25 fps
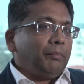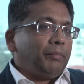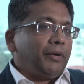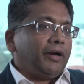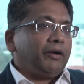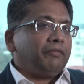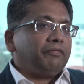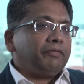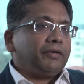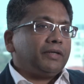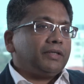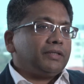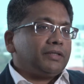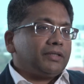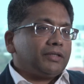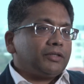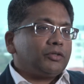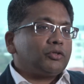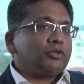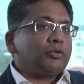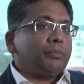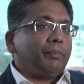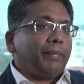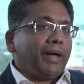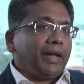preference
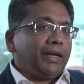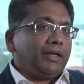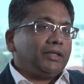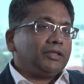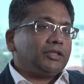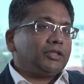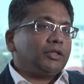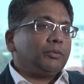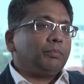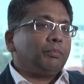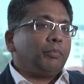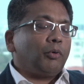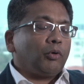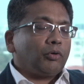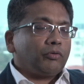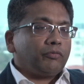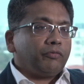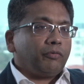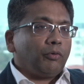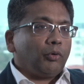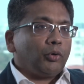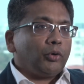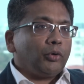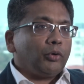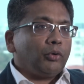is to manage the
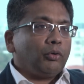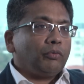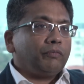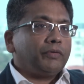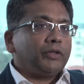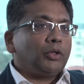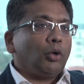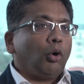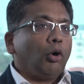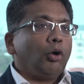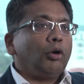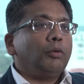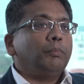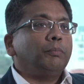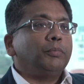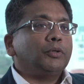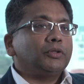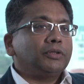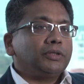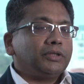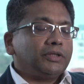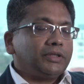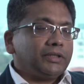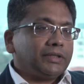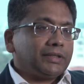portfolio with all
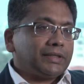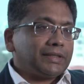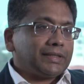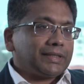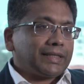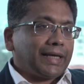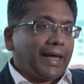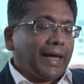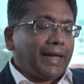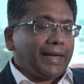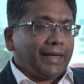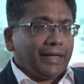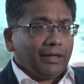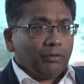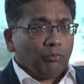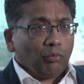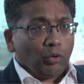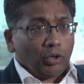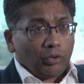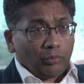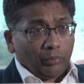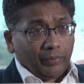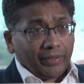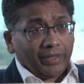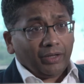positions carrying
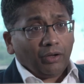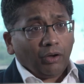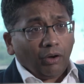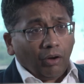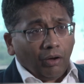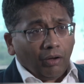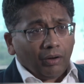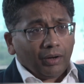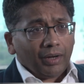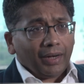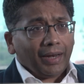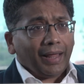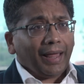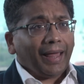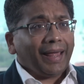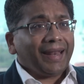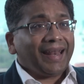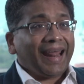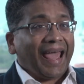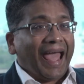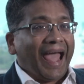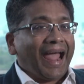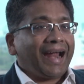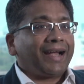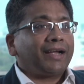what we call
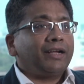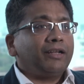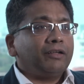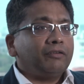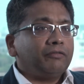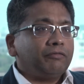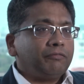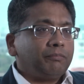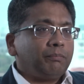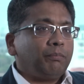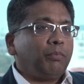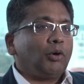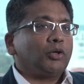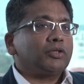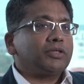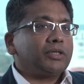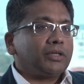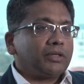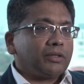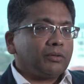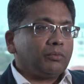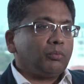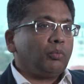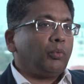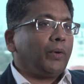an active
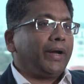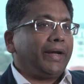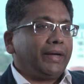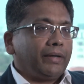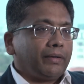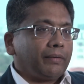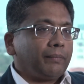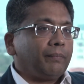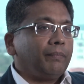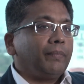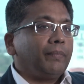positive weight.